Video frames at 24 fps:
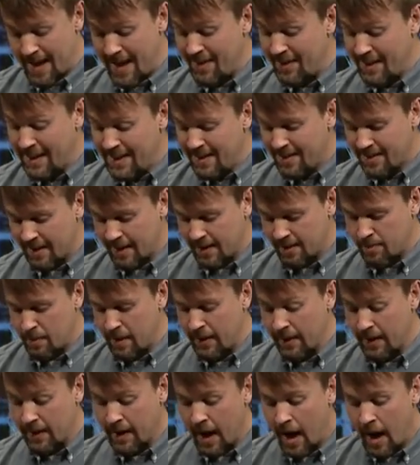And then he says, May
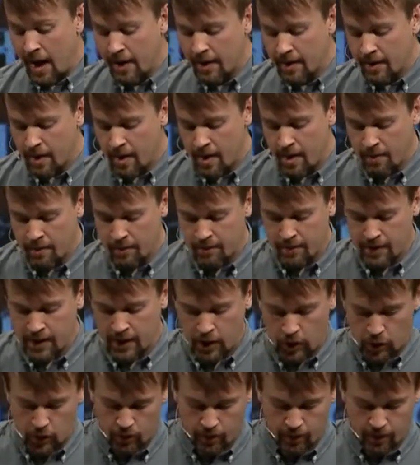the God of
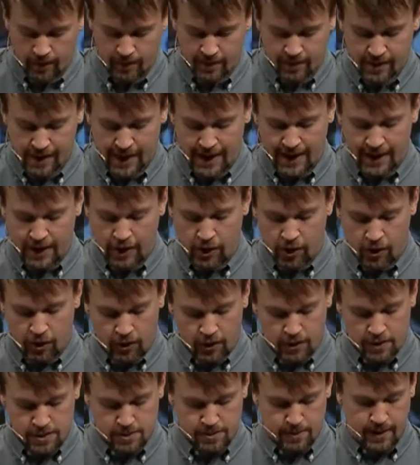endurance and
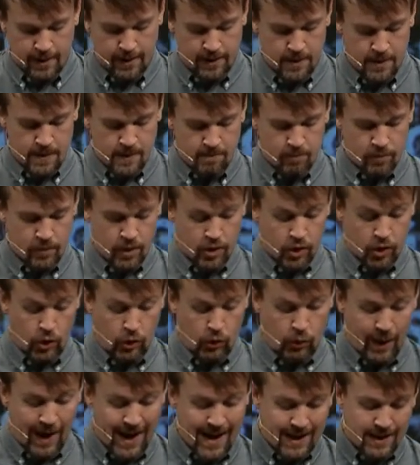encouragement
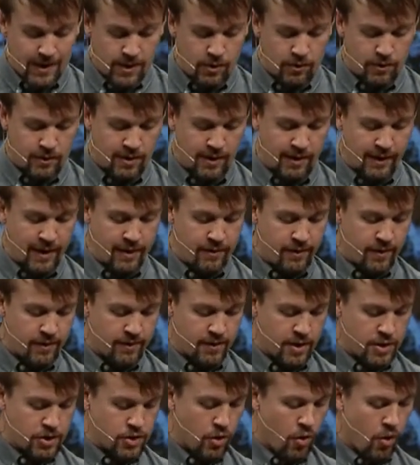grant you to live in
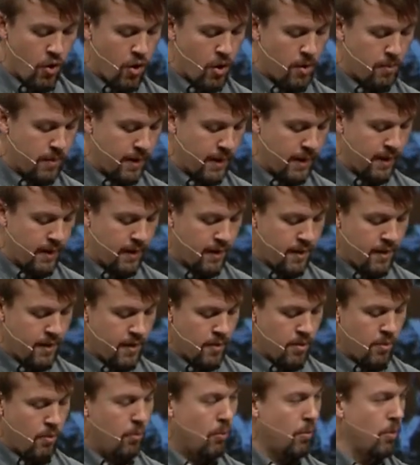such harmony
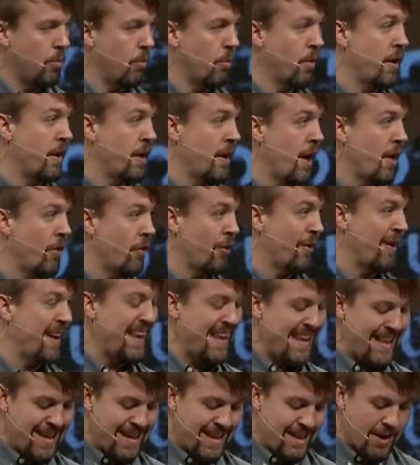with one another,
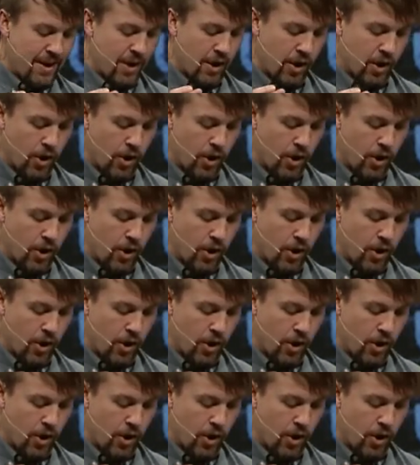in